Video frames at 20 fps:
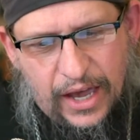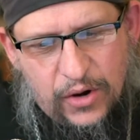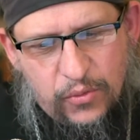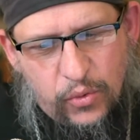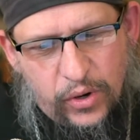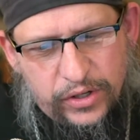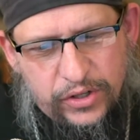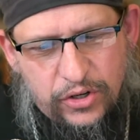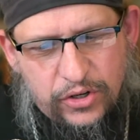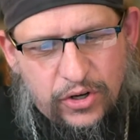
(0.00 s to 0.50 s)

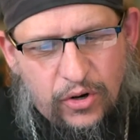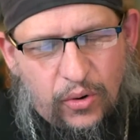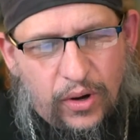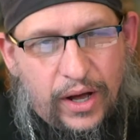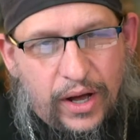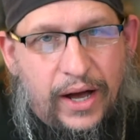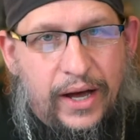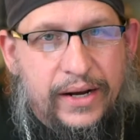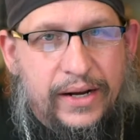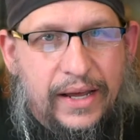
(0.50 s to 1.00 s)
And one could go
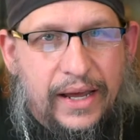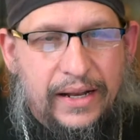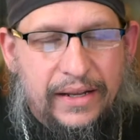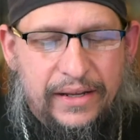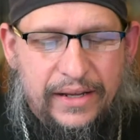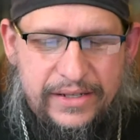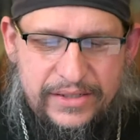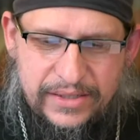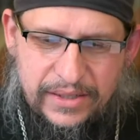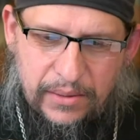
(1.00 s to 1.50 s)
on
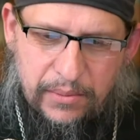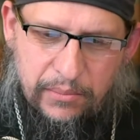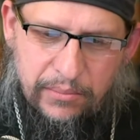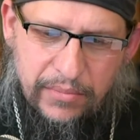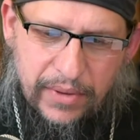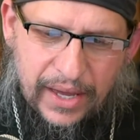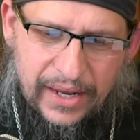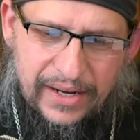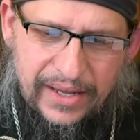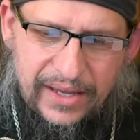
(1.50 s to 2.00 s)
and list
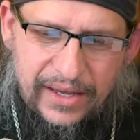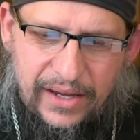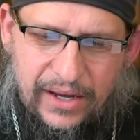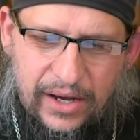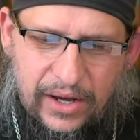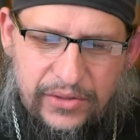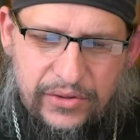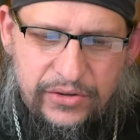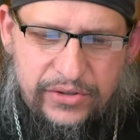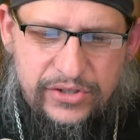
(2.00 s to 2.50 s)
many
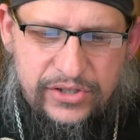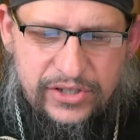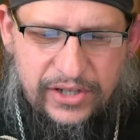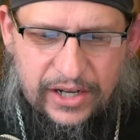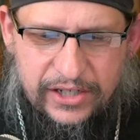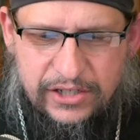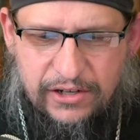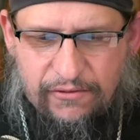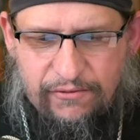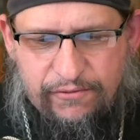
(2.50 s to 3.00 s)
other
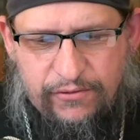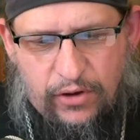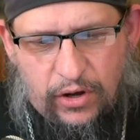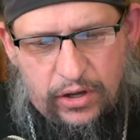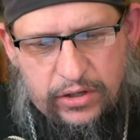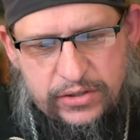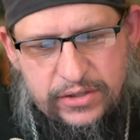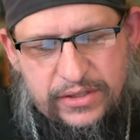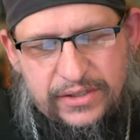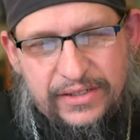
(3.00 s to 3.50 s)
such
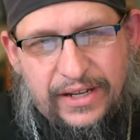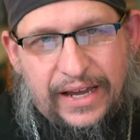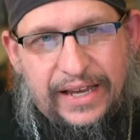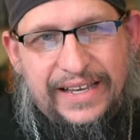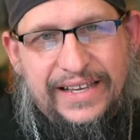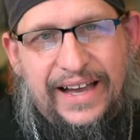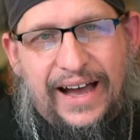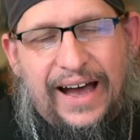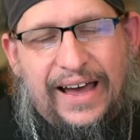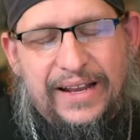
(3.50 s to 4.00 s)
false
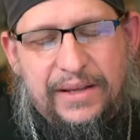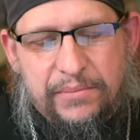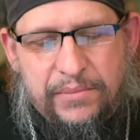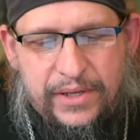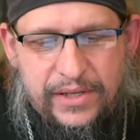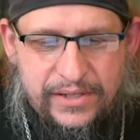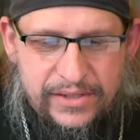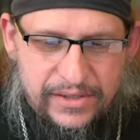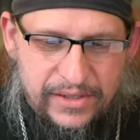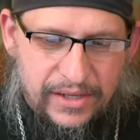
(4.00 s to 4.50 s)

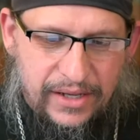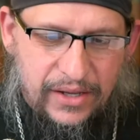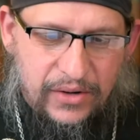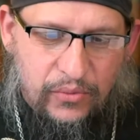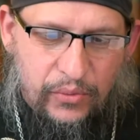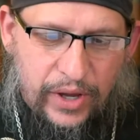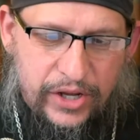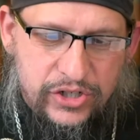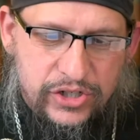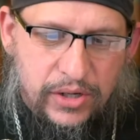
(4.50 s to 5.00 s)
dichotomies
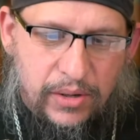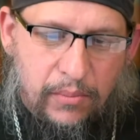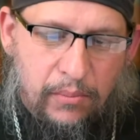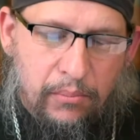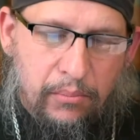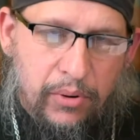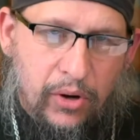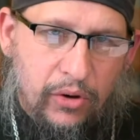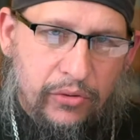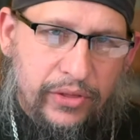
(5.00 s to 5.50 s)
in which
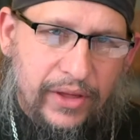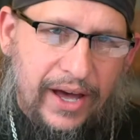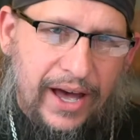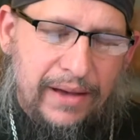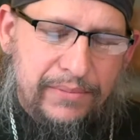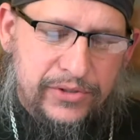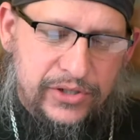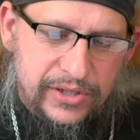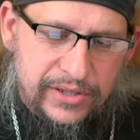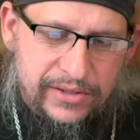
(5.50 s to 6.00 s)
both
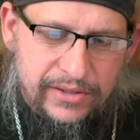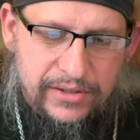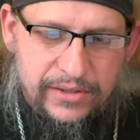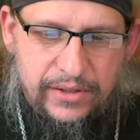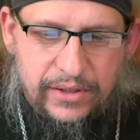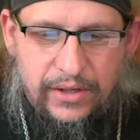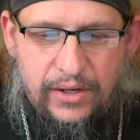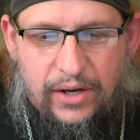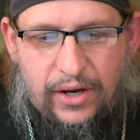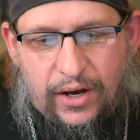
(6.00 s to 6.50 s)

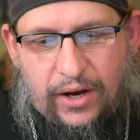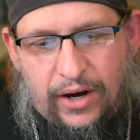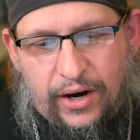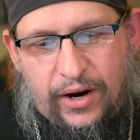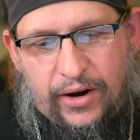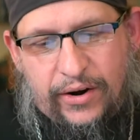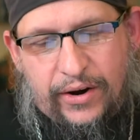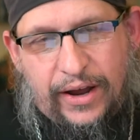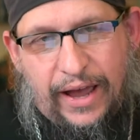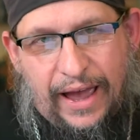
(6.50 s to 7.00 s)
options
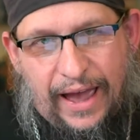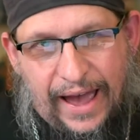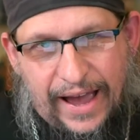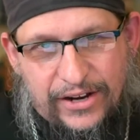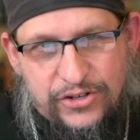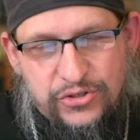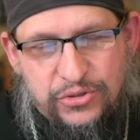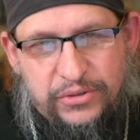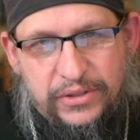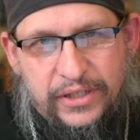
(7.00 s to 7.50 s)
are
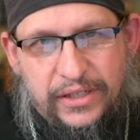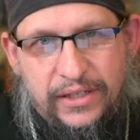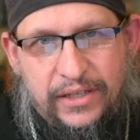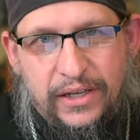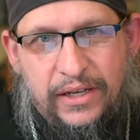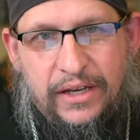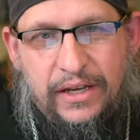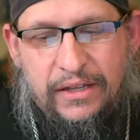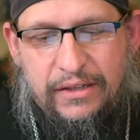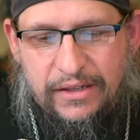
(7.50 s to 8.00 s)

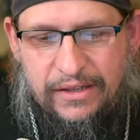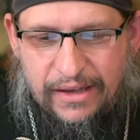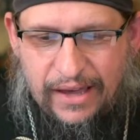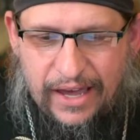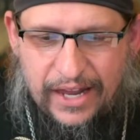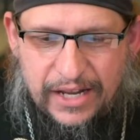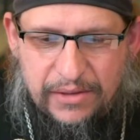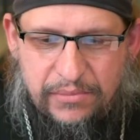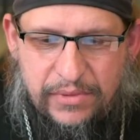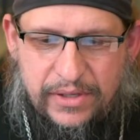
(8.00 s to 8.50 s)
actually
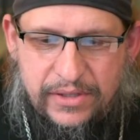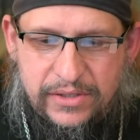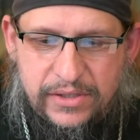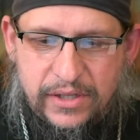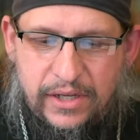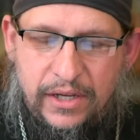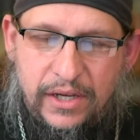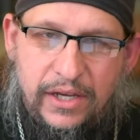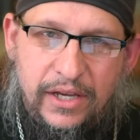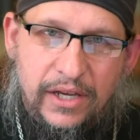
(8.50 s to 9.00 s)
the
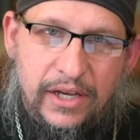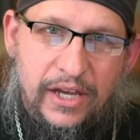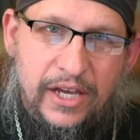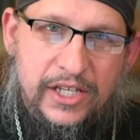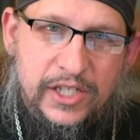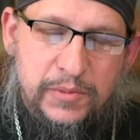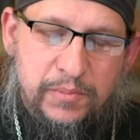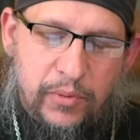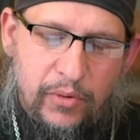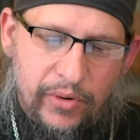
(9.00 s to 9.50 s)
enemy's
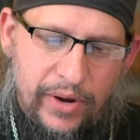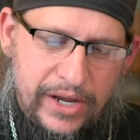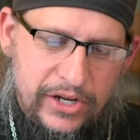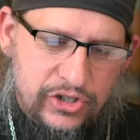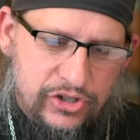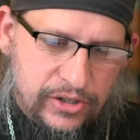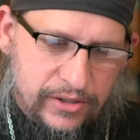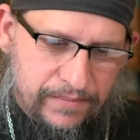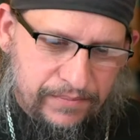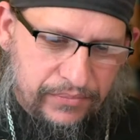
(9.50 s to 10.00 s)

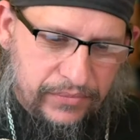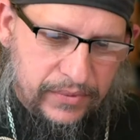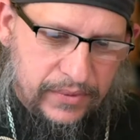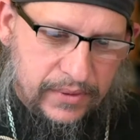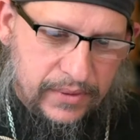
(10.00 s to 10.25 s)
inspiration.